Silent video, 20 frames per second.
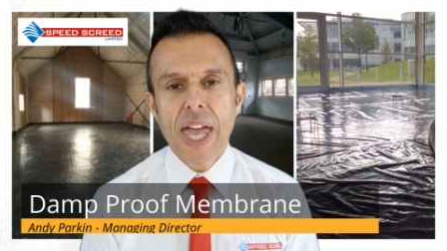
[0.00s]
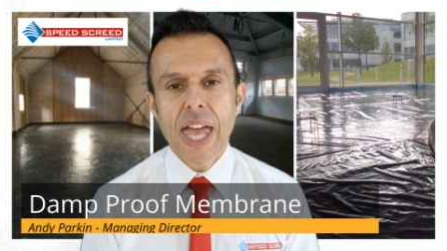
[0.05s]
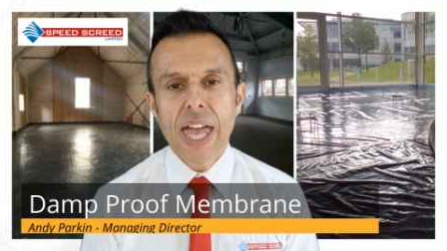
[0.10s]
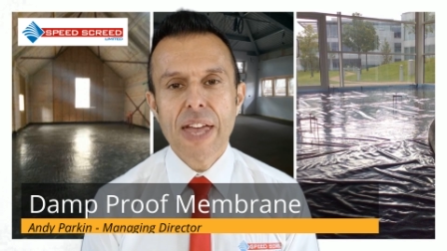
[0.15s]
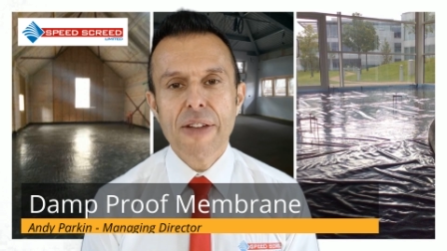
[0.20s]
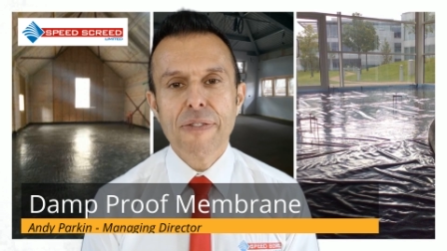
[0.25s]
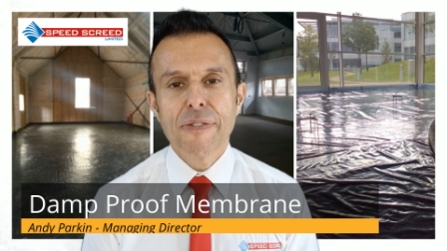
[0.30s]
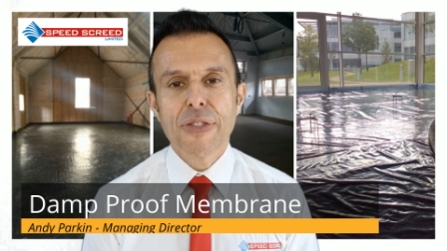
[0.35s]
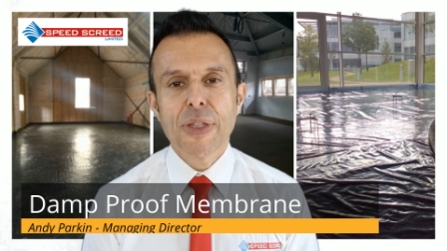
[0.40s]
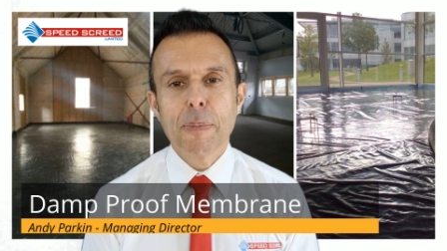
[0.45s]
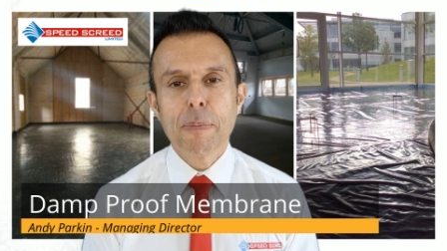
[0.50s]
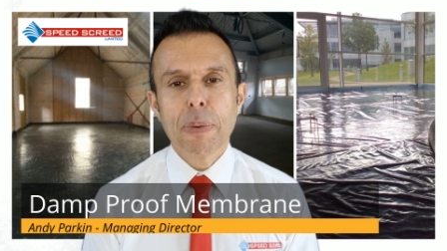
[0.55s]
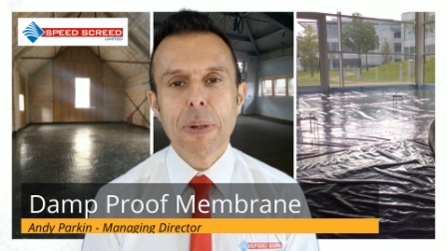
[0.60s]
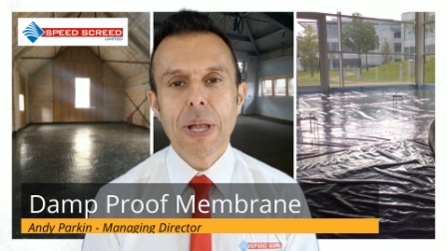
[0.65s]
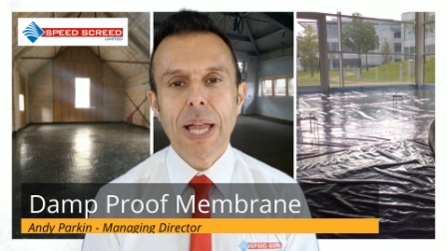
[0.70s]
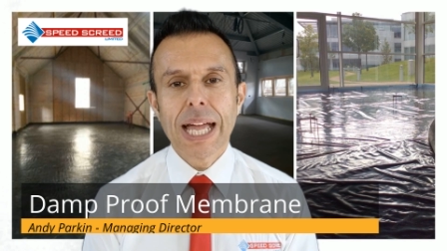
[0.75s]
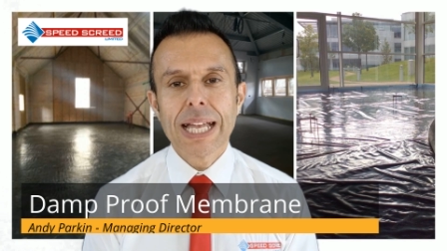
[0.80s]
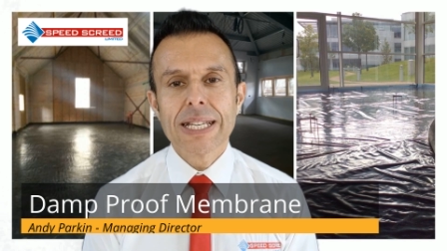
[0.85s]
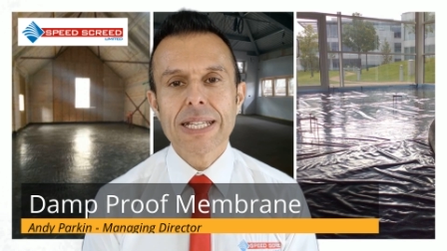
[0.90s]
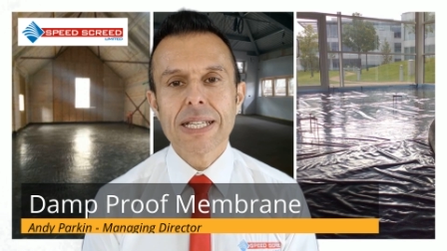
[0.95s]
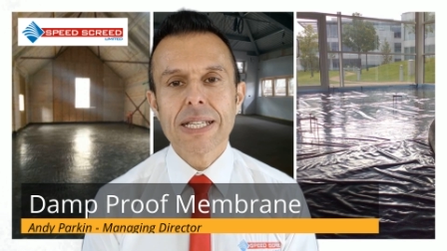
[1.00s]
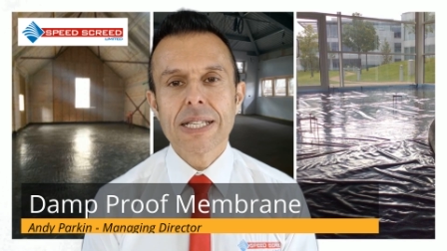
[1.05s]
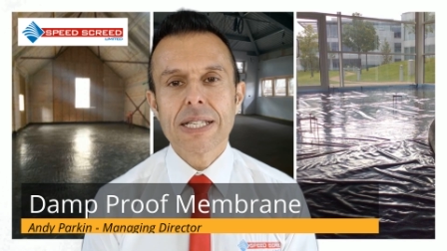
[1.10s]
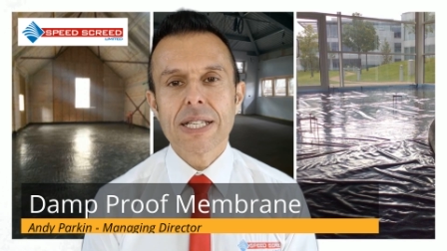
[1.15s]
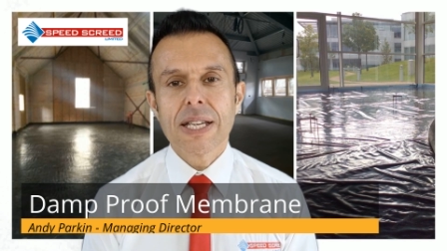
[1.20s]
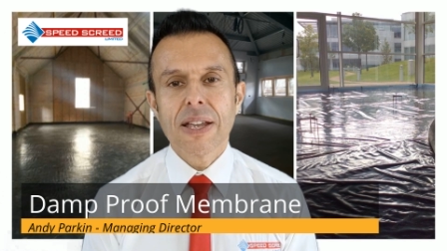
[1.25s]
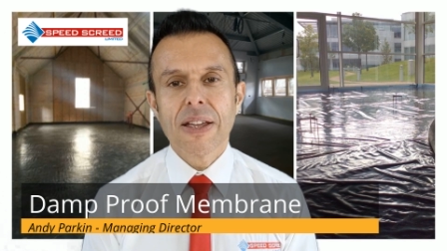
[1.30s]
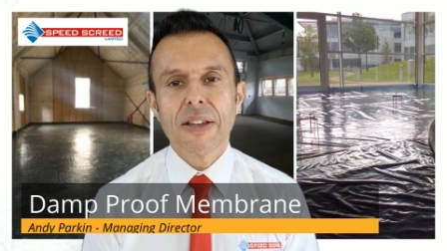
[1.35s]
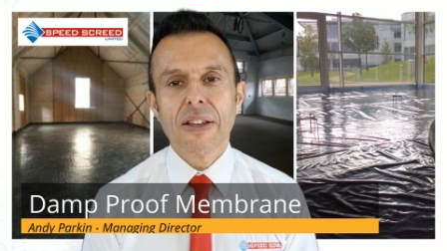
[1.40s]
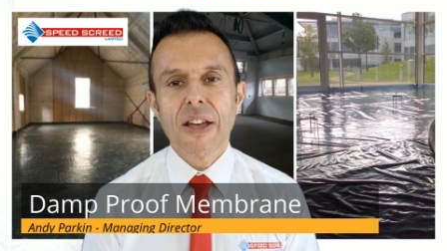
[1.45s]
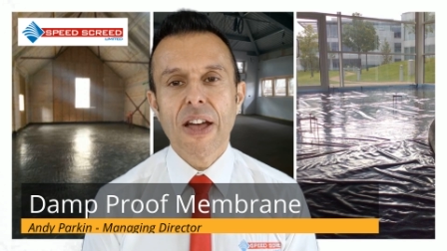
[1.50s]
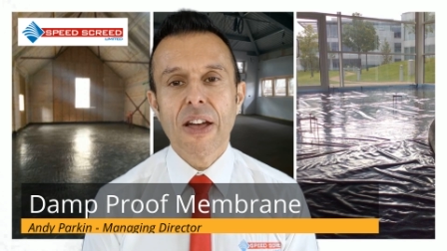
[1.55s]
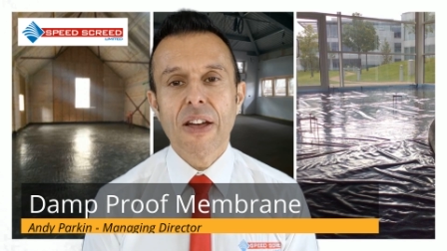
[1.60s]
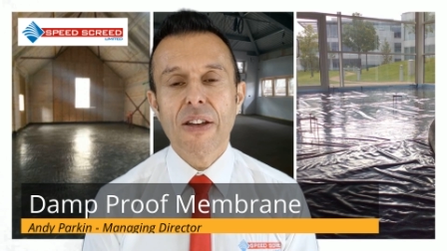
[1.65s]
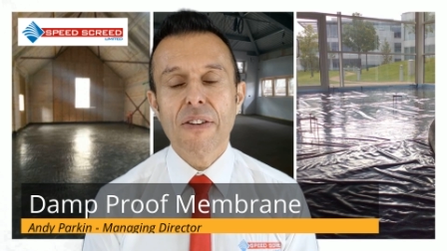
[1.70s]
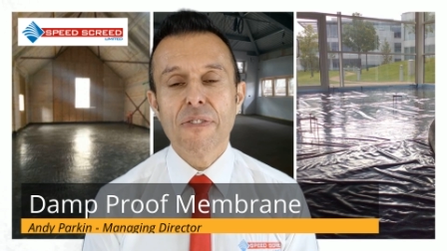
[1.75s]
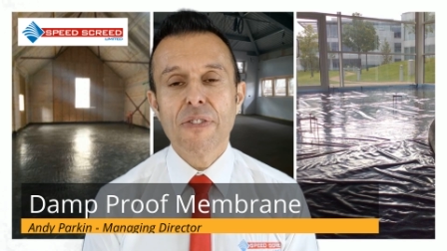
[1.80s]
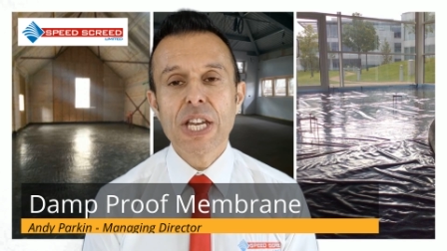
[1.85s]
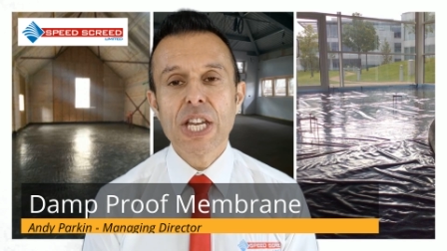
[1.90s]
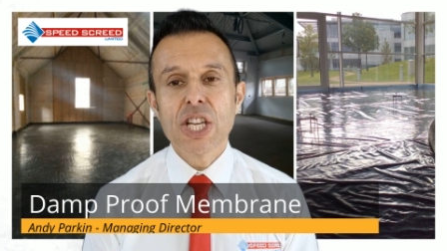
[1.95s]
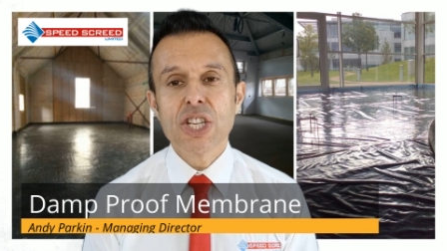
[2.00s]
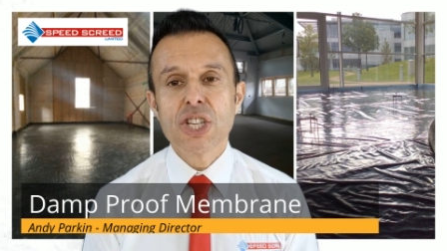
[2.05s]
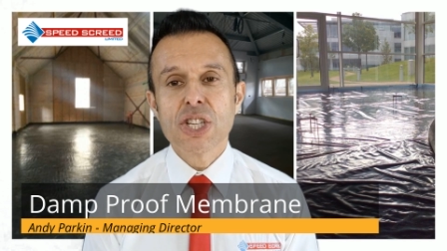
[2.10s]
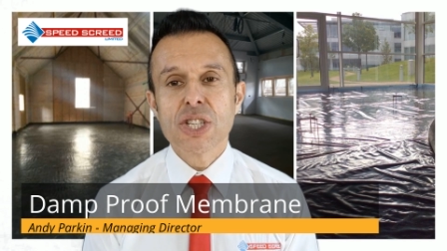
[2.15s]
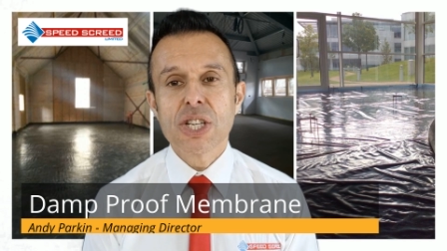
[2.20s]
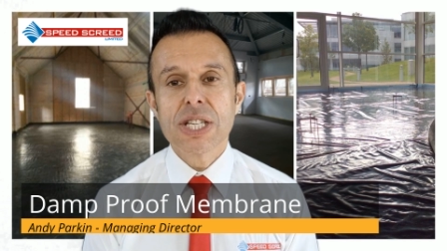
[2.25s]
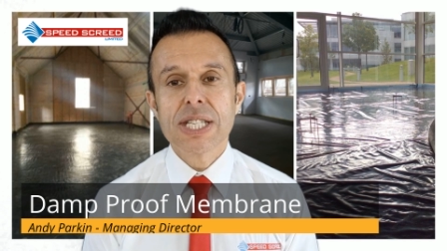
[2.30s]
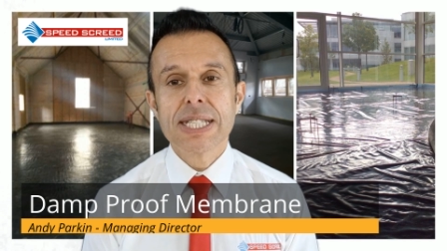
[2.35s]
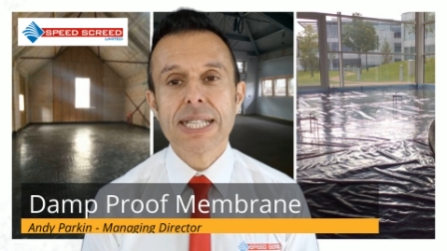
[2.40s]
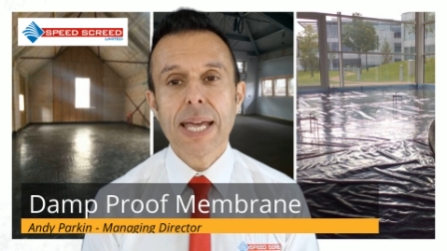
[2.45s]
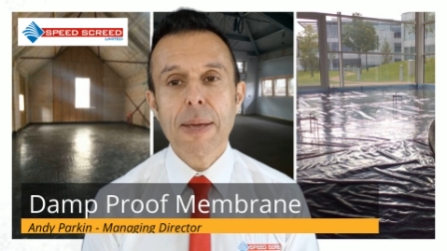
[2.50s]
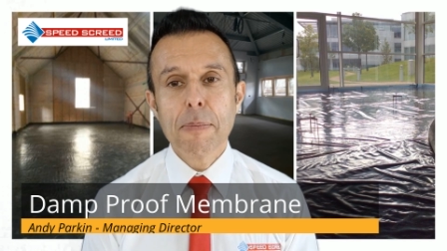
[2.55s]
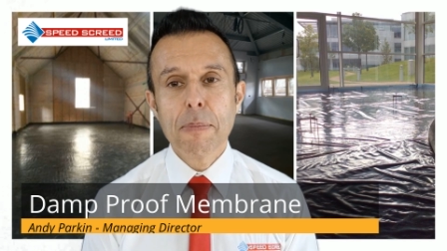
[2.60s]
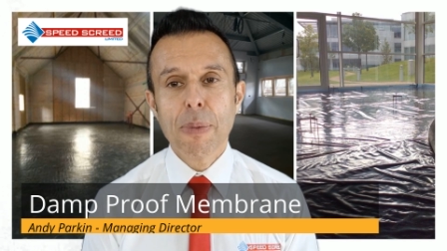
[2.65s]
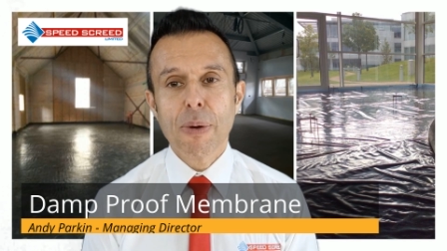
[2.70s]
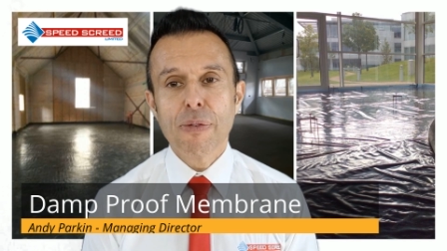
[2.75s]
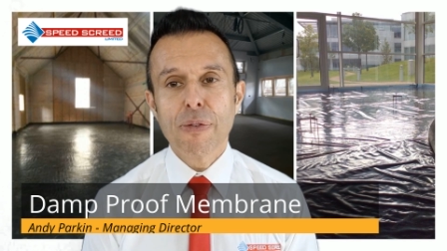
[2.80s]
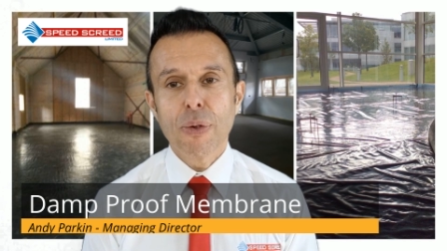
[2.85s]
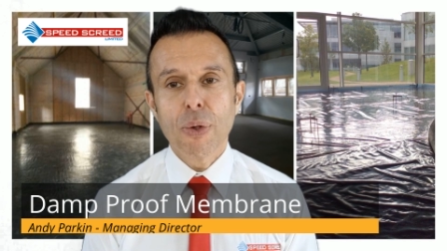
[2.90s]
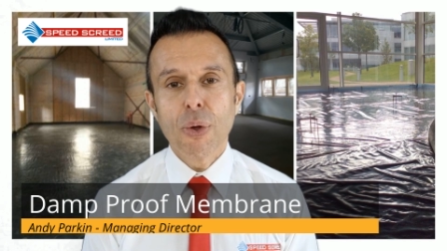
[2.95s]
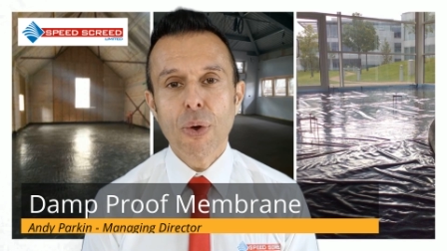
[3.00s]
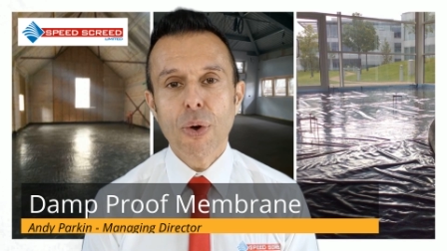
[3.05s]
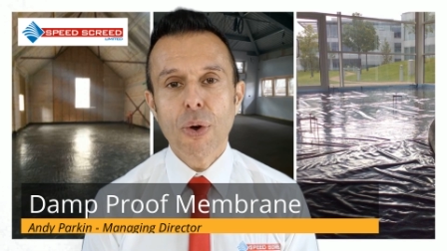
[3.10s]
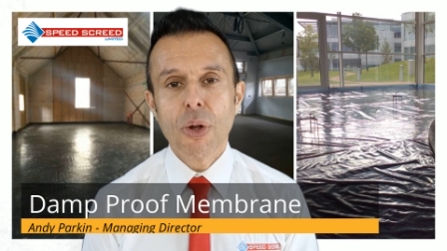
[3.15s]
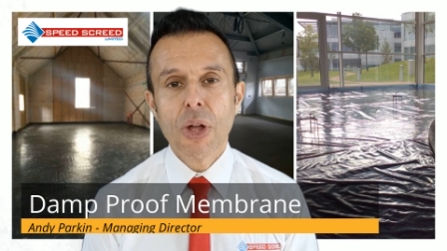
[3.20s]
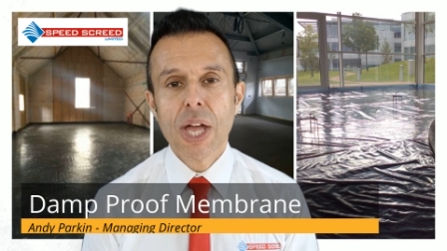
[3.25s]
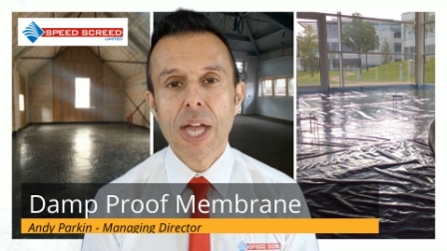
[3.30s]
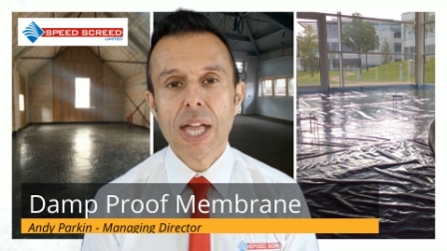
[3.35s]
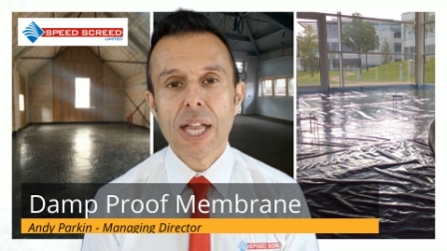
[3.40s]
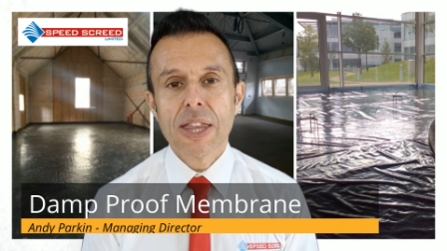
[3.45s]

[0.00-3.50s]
If the planned uh, finish is a timber floor,